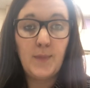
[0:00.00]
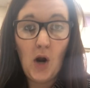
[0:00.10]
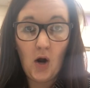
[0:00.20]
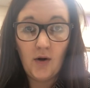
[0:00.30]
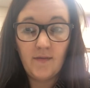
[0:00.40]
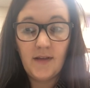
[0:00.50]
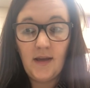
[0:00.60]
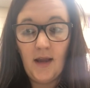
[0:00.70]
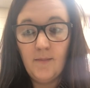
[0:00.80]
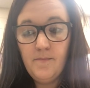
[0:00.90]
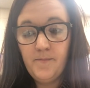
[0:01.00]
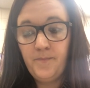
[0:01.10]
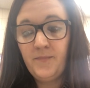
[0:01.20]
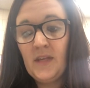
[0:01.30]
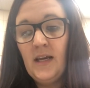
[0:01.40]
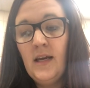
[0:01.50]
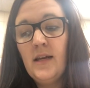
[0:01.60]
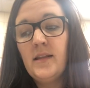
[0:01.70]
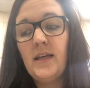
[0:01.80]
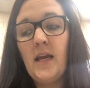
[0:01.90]
part of the game.
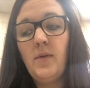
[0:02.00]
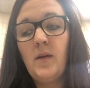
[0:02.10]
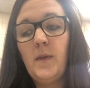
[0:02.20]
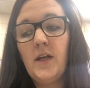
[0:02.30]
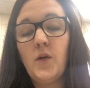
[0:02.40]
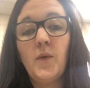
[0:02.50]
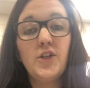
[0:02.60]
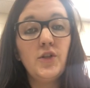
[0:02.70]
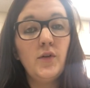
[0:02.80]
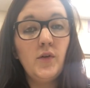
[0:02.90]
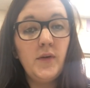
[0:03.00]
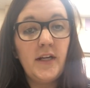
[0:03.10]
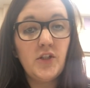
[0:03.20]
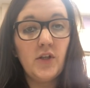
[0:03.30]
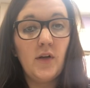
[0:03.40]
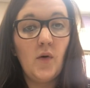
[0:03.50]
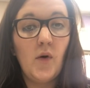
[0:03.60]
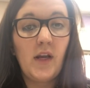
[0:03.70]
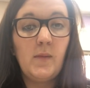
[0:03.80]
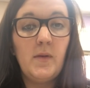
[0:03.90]
The game can be an original creation,
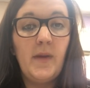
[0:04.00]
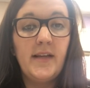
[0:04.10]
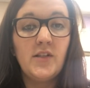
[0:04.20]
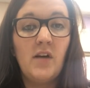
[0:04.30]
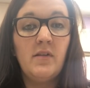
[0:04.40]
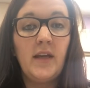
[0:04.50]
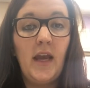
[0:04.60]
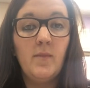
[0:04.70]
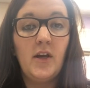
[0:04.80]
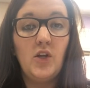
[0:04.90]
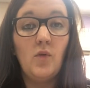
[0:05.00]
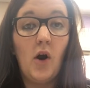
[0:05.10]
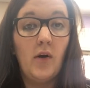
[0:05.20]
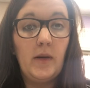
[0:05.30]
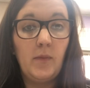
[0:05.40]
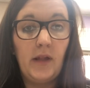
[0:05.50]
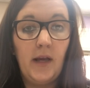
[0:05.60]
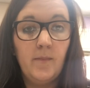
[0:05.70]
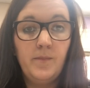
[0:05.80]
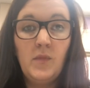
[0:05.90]
or it can be based off a game that you already play.
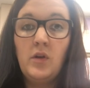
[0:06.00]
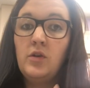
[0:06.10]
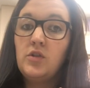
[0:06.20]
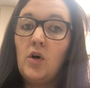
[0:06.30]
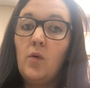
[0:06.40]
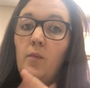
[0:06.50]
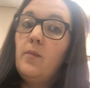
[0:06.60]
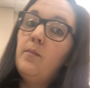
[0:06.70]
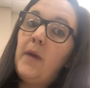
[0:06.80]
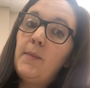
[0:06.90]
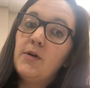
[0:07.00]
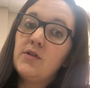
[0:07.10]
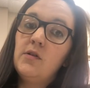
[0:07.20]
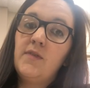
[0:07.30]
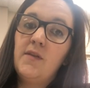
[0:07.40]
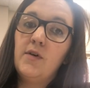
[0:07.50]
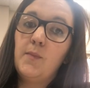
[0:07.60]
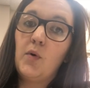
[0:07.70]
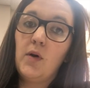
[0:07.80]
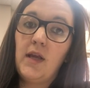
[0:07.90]
So my personal
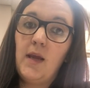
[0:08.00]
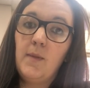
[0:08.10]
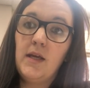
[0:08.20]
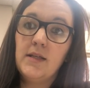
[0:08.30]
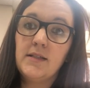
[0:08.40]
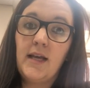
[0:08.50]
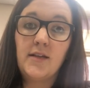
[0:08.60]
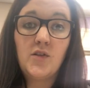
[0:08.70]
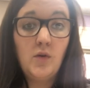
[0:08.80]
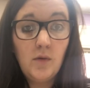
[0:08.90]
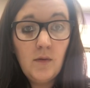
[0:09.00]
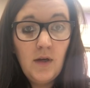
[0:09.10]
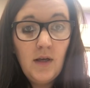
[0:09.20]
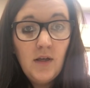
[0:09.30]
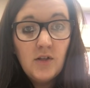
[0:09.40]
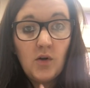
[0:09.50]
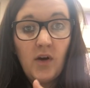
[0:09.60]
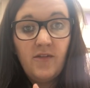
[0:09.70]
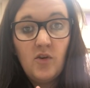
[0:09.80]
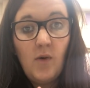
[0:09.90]
favorite board game is Guess Who. So
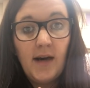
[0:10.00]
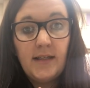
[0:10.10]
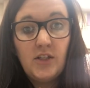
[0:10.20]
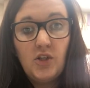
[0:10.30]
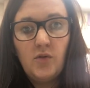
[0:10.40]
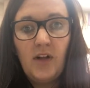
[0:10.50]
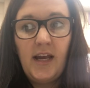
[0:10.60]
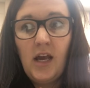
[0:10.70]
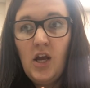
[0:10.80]
if you wanted to